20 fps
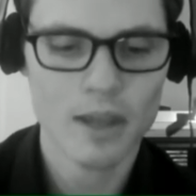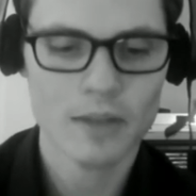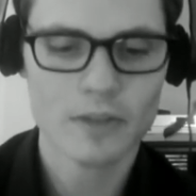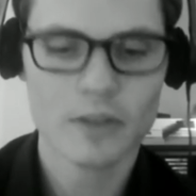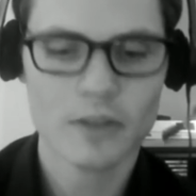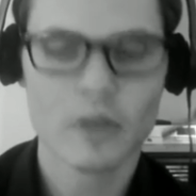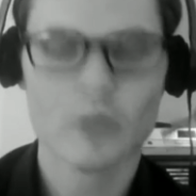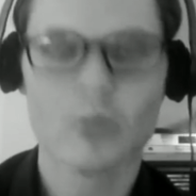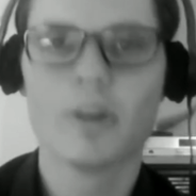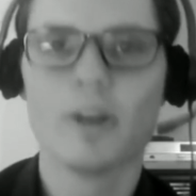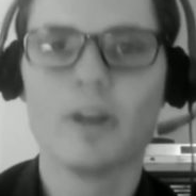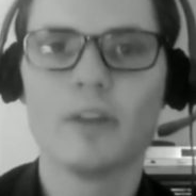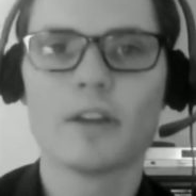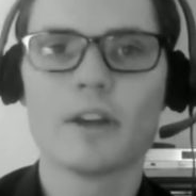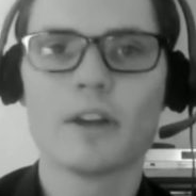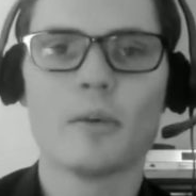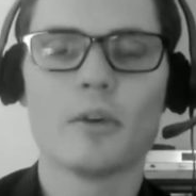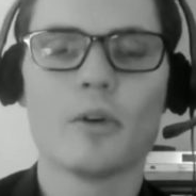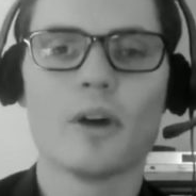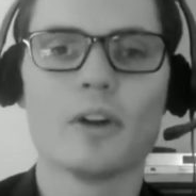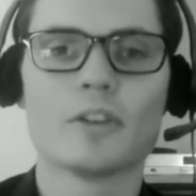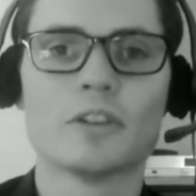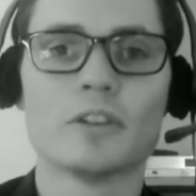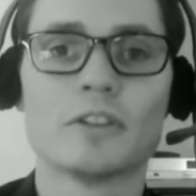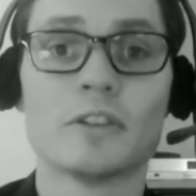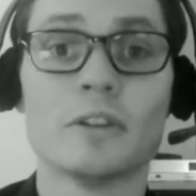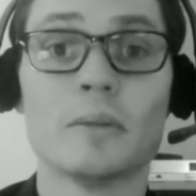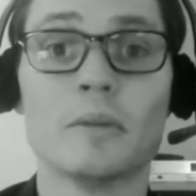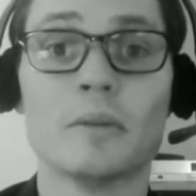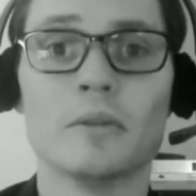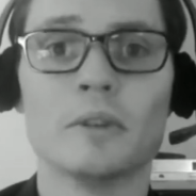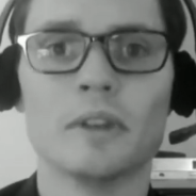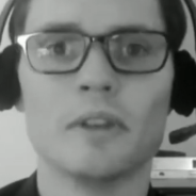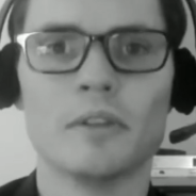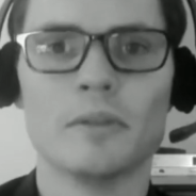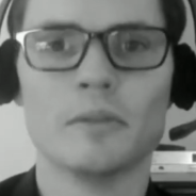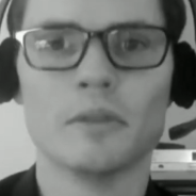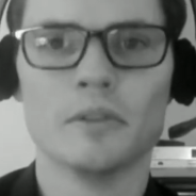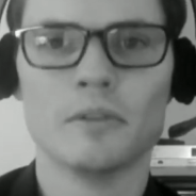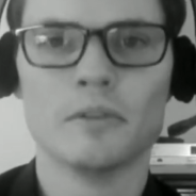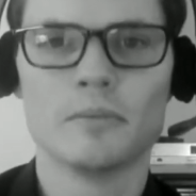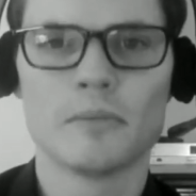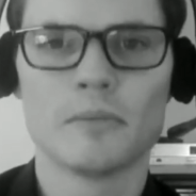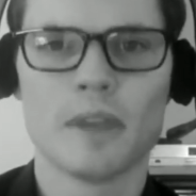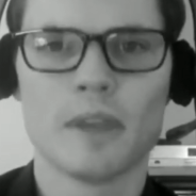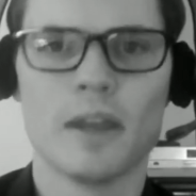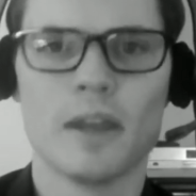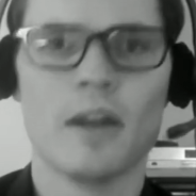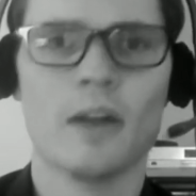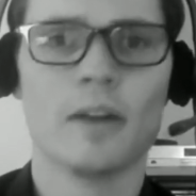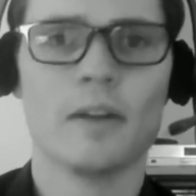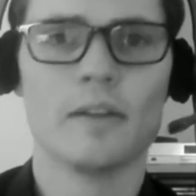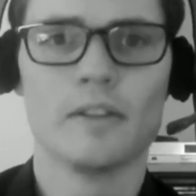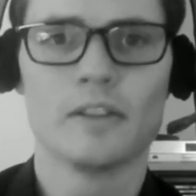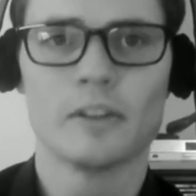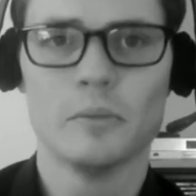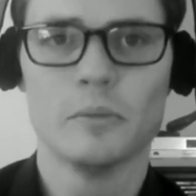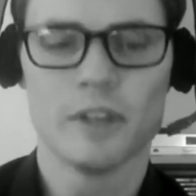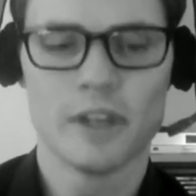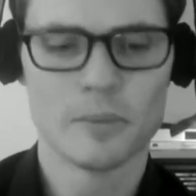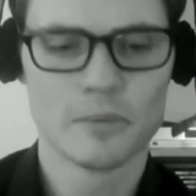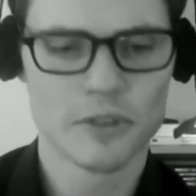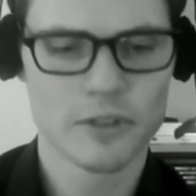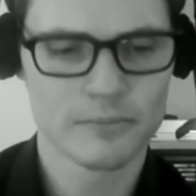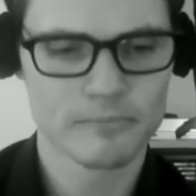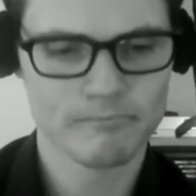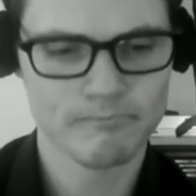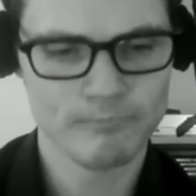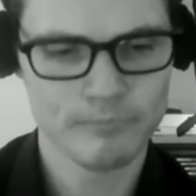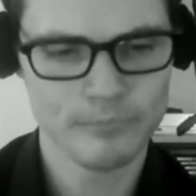So here are the couple questions that I'm going to read through, and I'll give you some tips.